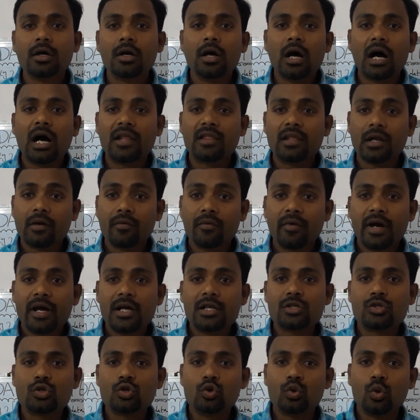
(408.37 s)

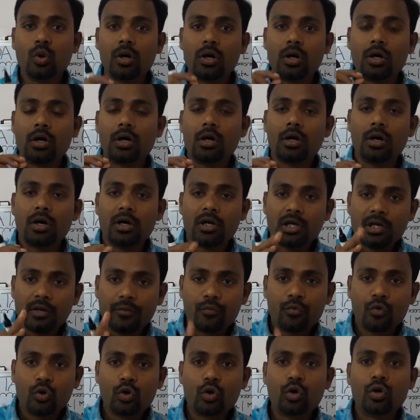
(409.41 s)
Otherwise, if
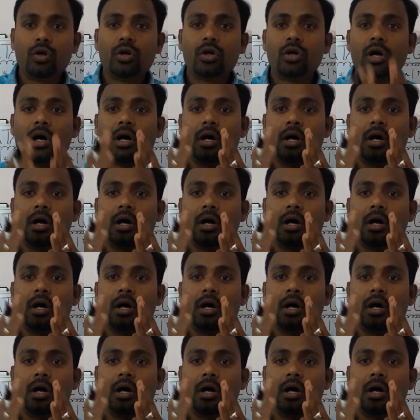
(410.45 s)
you